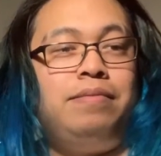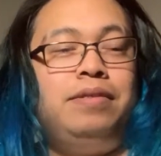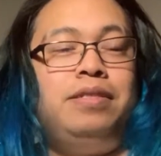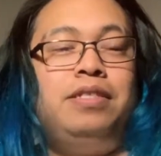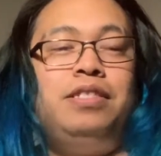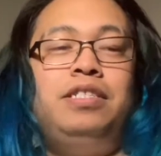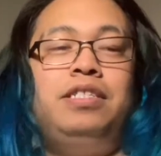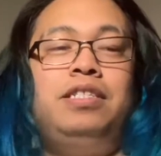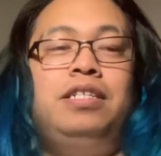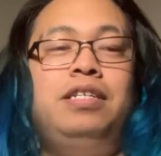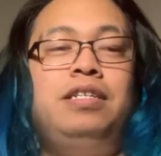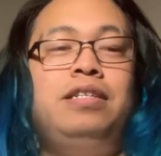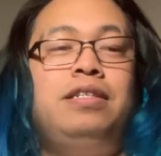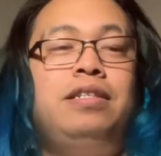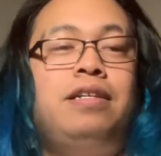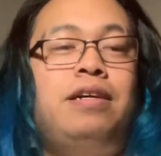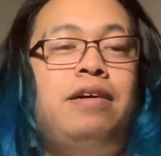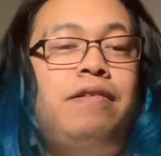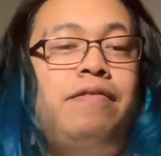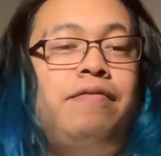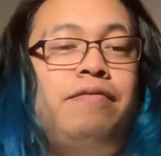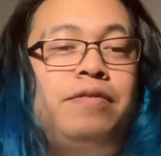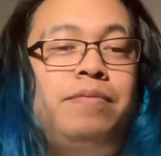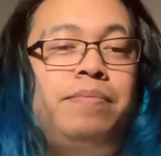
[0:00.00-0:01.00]
She
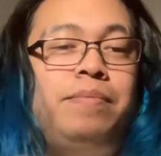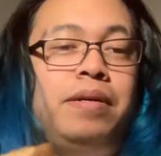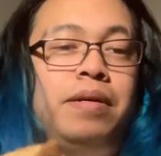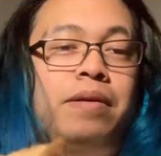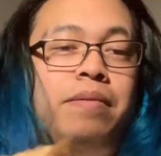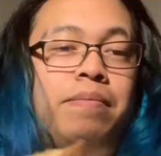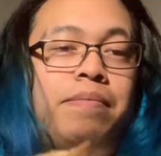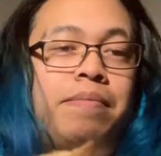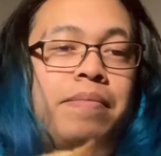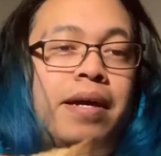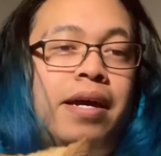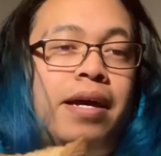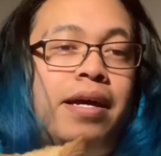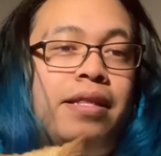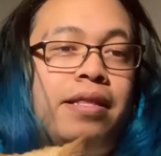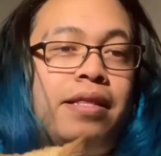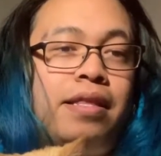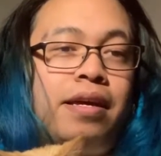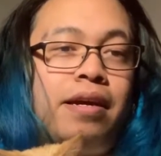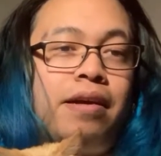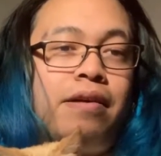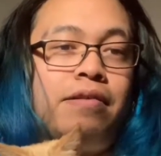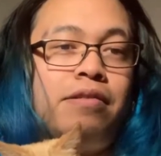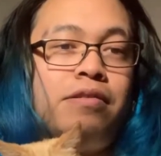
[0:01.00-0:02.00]
loves being pet
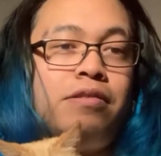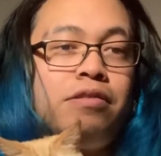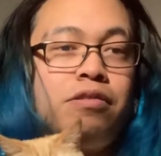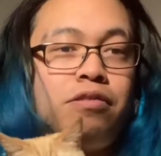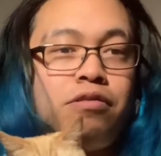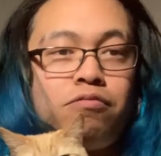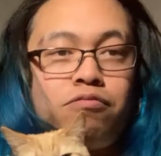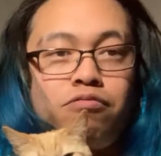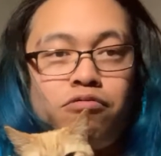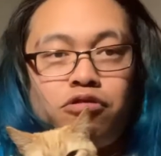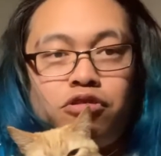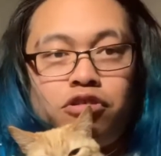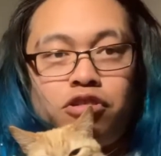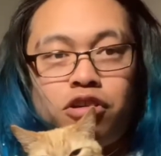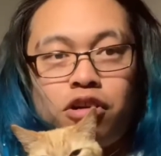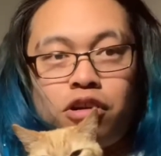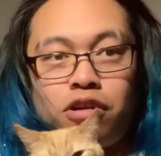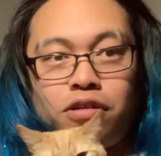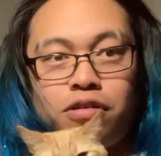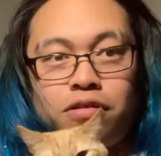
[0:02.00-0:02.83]
there, don't you?